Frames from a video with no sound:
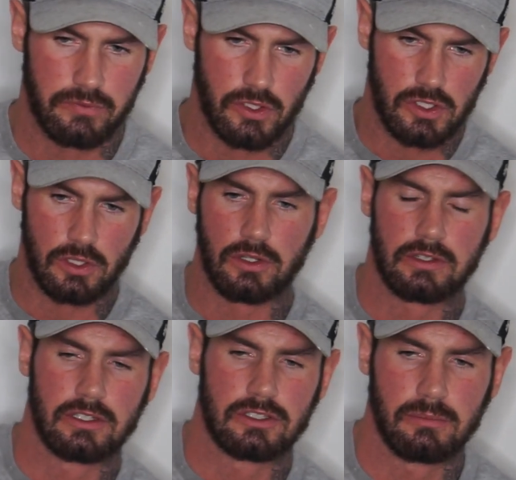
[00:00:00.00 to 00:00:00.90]
just looked
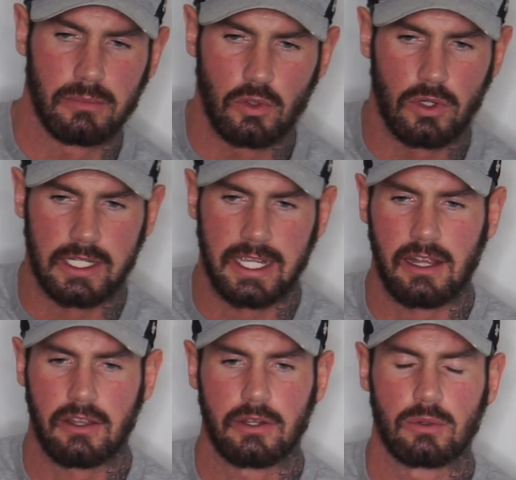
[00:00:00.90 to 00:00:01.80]
at some lower
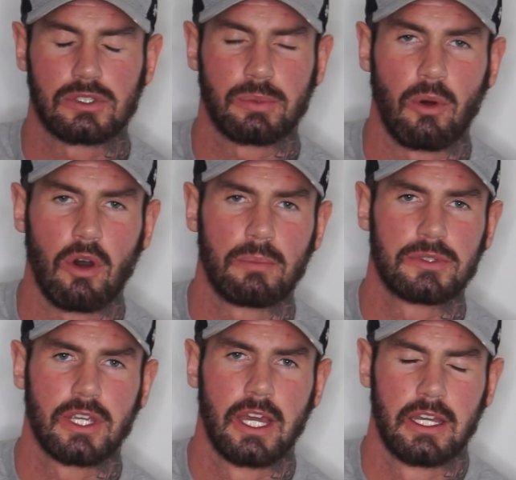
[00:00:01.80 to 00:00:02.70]
calorie
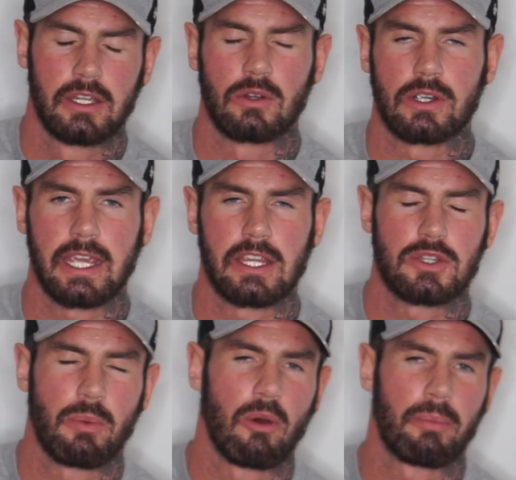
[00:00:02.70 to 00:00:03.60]
swaps. Okay,
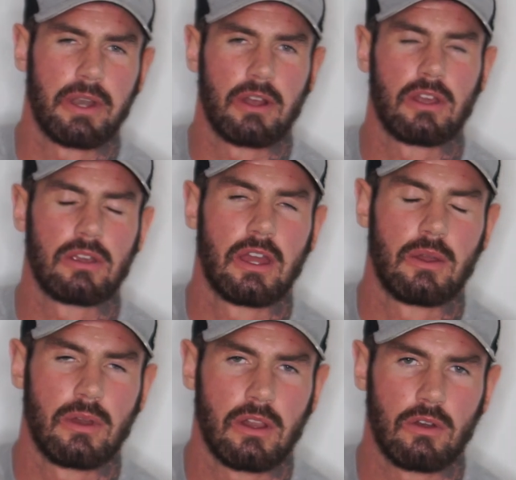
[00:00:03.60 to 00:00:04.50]
swapping out
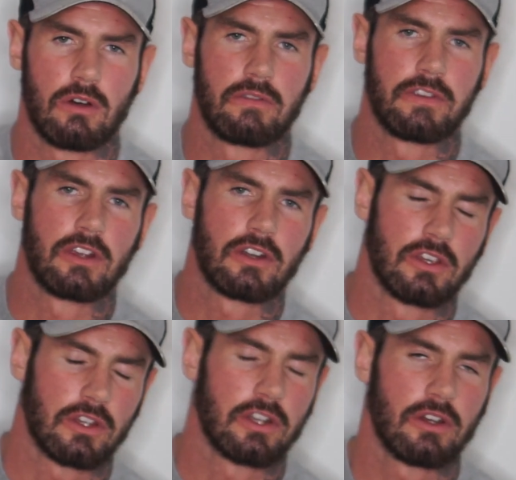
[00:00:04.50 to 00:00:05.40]
a lot of your
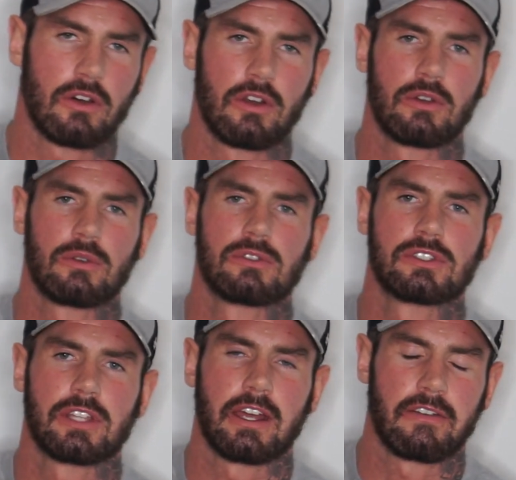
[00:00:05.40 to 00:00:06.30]
cooking oils
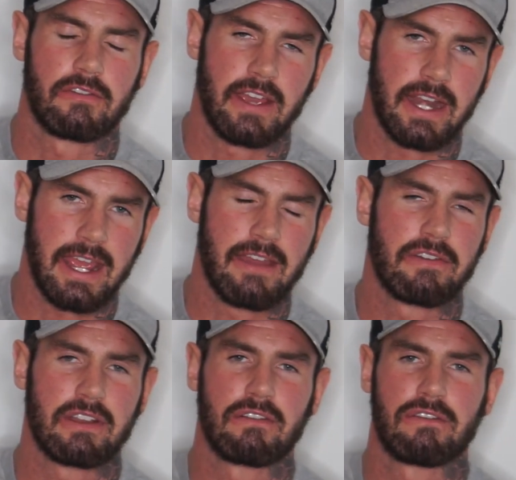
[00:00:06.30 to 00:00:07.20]
that are very heavy
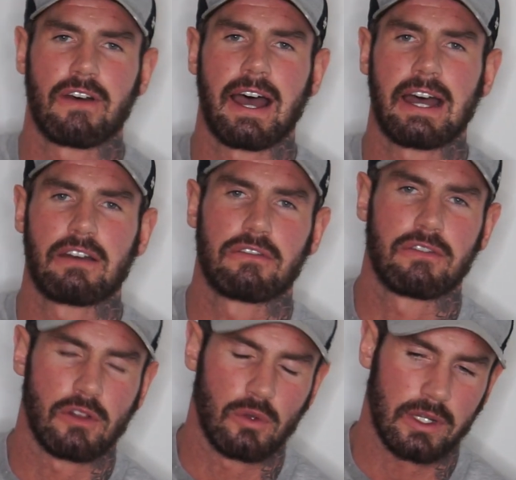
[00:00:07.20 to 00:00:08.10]
in fat for
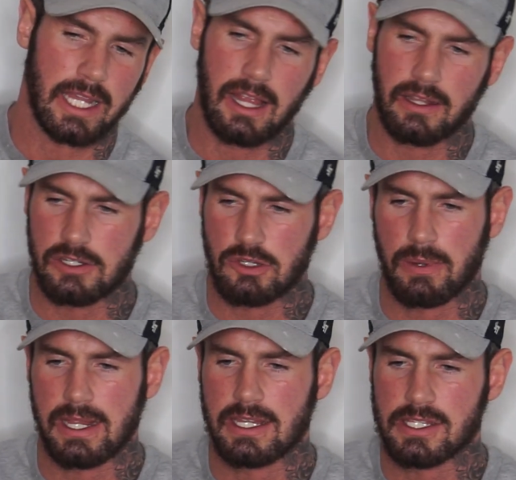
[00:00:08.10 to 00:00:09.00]
low calorie
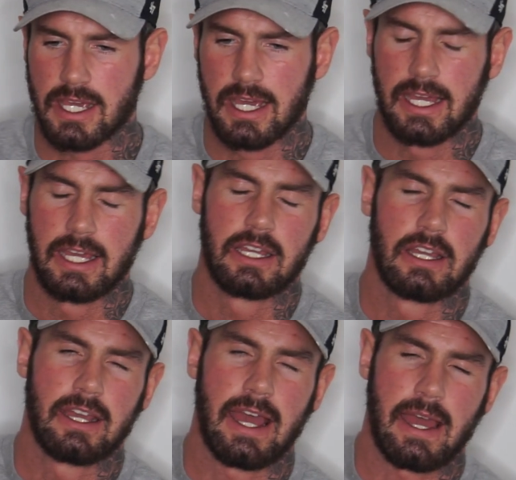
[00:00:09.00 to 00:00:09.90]
sprays.
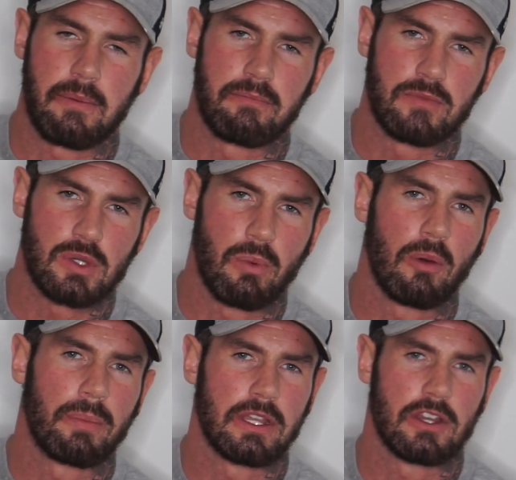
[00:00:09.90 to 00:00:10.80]

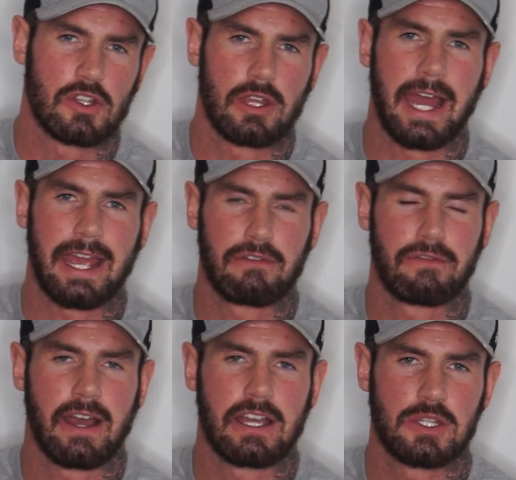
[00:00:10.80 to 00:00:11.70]
Swapping your high
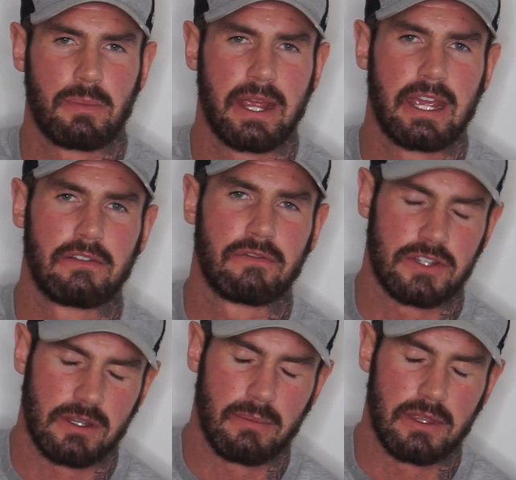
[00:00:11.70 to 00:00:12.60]
fat spread for
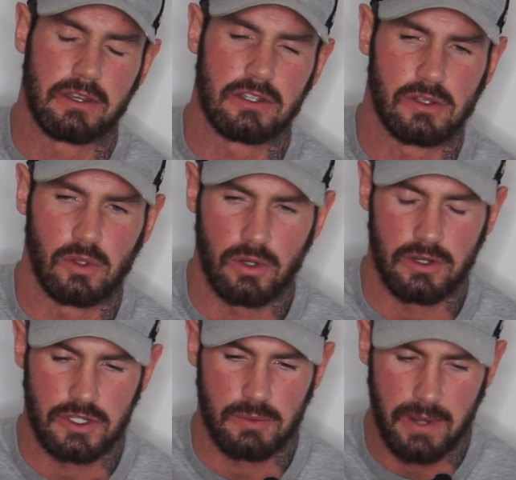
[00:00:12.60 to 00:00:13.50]
something that's lower in
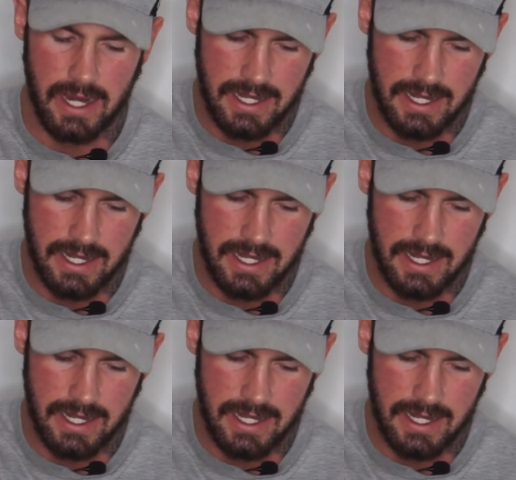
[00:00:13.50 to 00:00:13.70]
spread